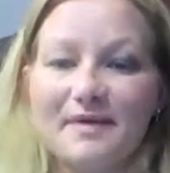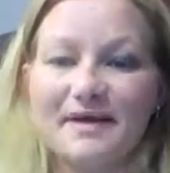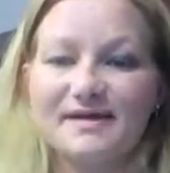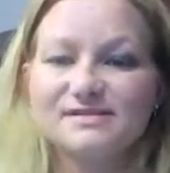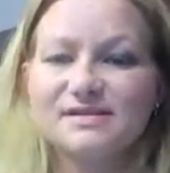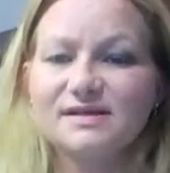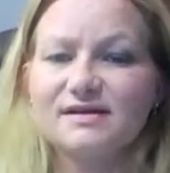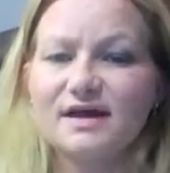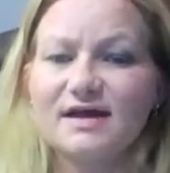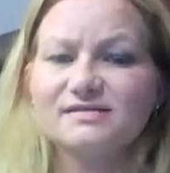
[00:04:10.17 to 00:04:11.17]

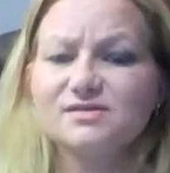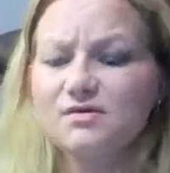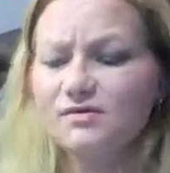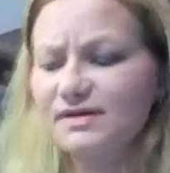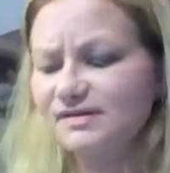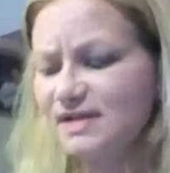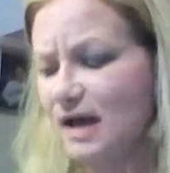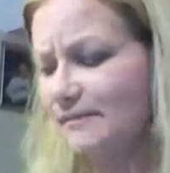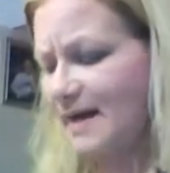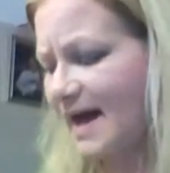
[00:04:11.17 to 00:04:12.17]
basic. As long as
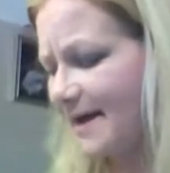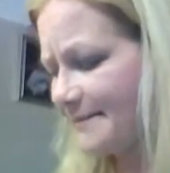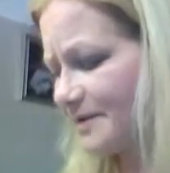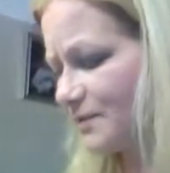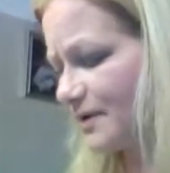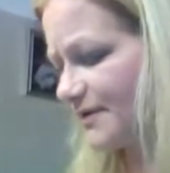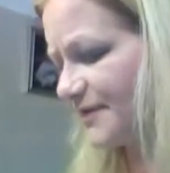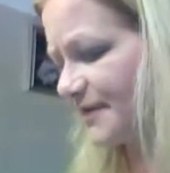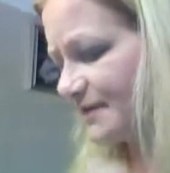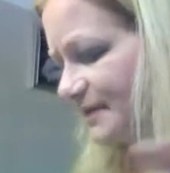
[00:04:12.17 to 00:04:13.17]
I'm happy with
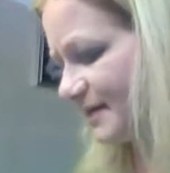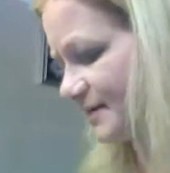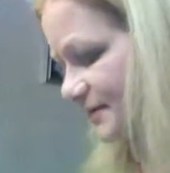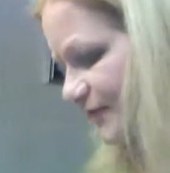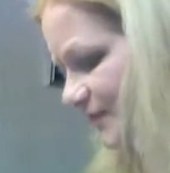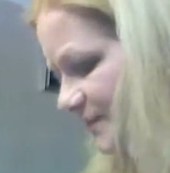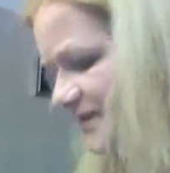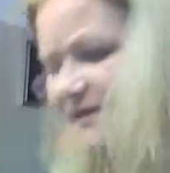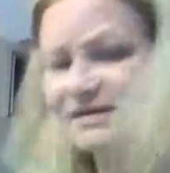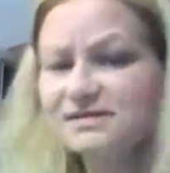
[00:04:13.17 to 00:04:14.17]
it, then for me
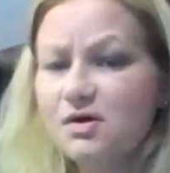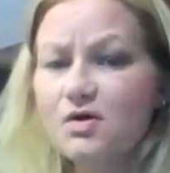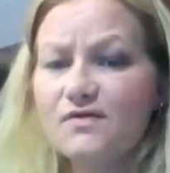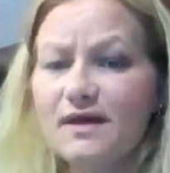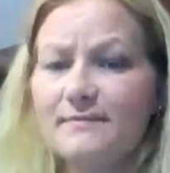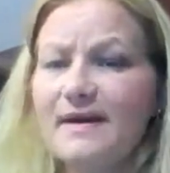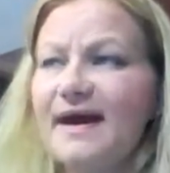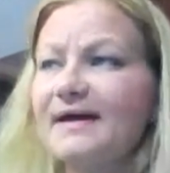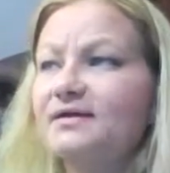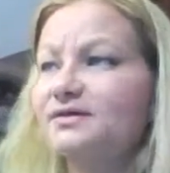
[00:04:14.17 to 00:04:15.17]
that's all that
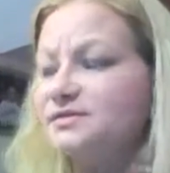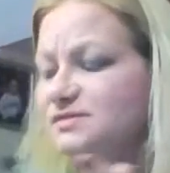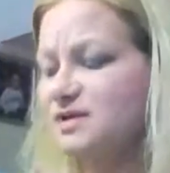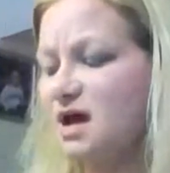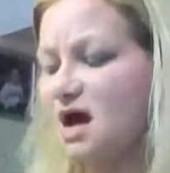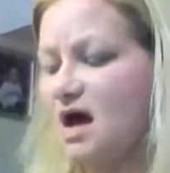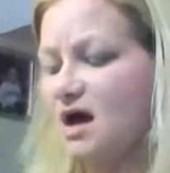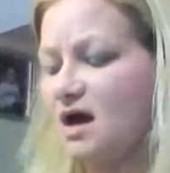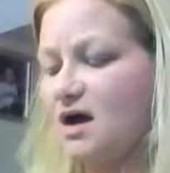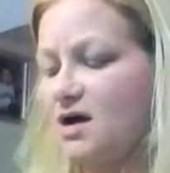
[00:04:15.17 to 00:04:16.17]
matters.
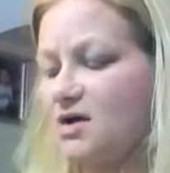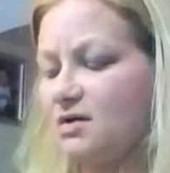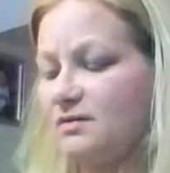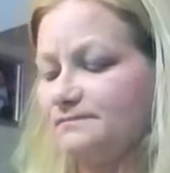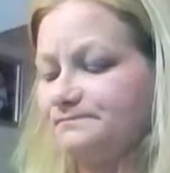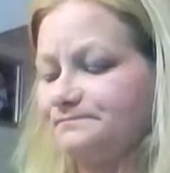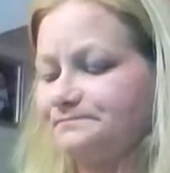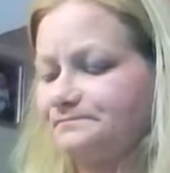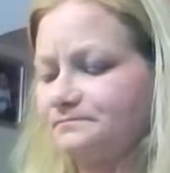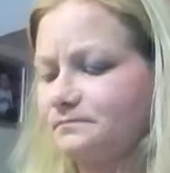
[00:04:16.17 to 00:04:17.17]
Um,
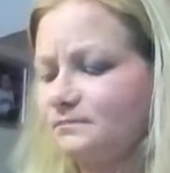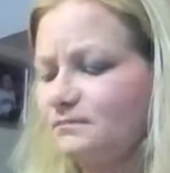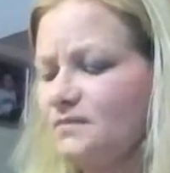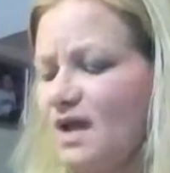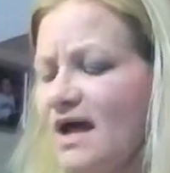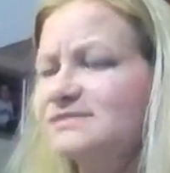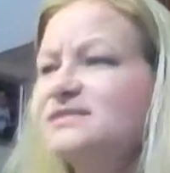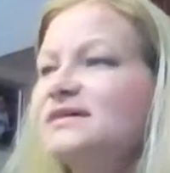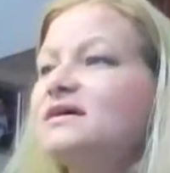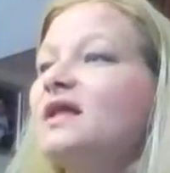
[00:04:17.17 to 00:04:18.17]
I
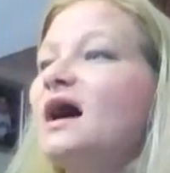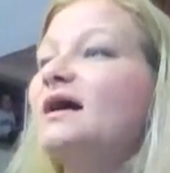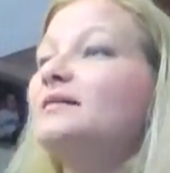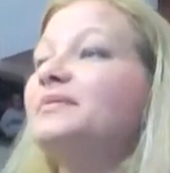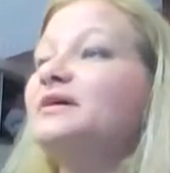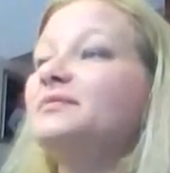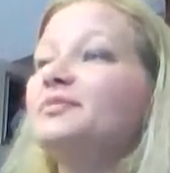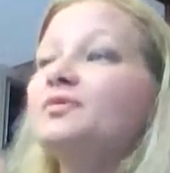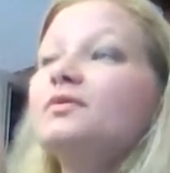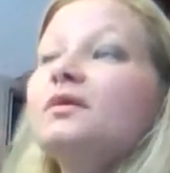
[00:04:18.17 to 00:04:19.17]
see a lot of
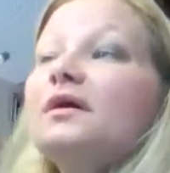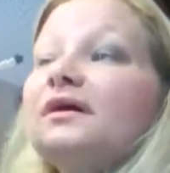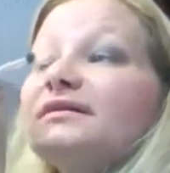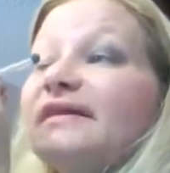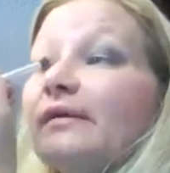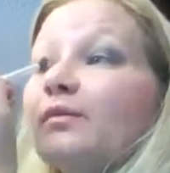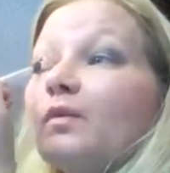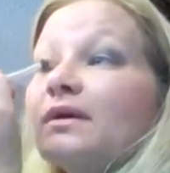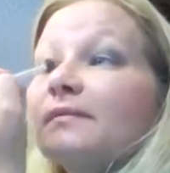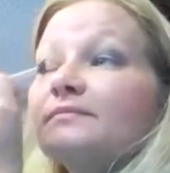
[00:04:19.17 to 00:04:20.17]
people, they
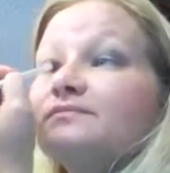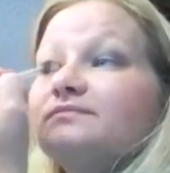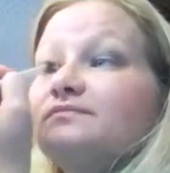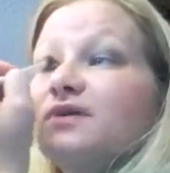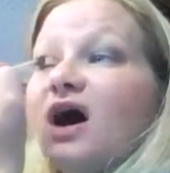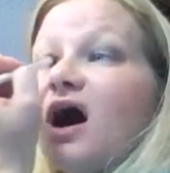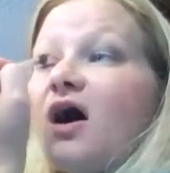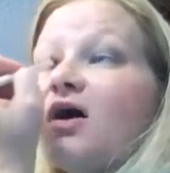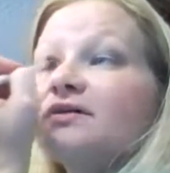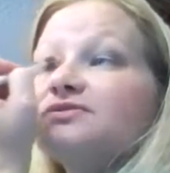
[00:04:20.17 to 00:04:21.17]
want to
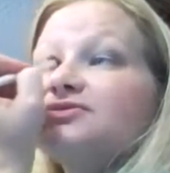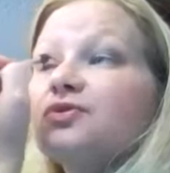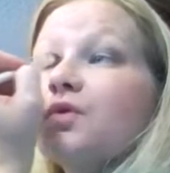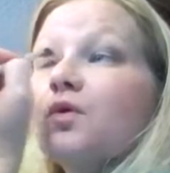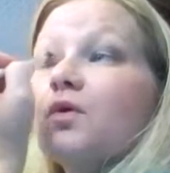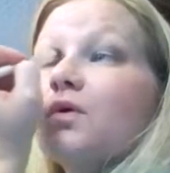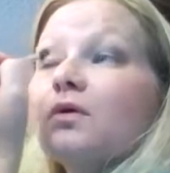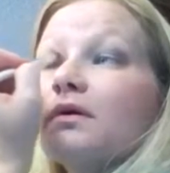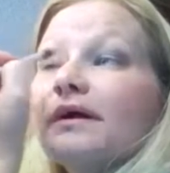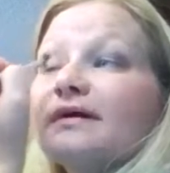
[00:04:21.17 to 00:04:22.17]

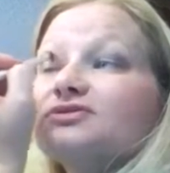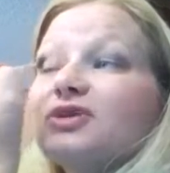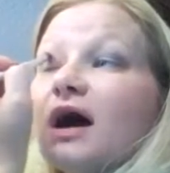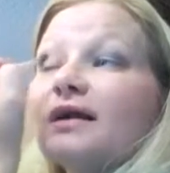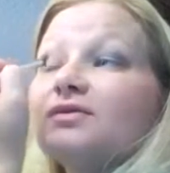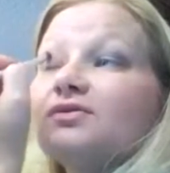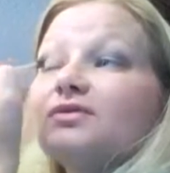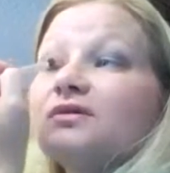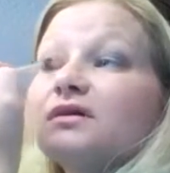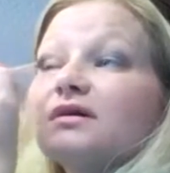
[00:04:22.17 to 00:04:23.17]
contour and try to
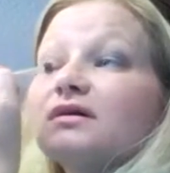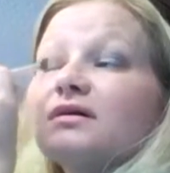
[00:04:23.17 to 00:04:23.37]
look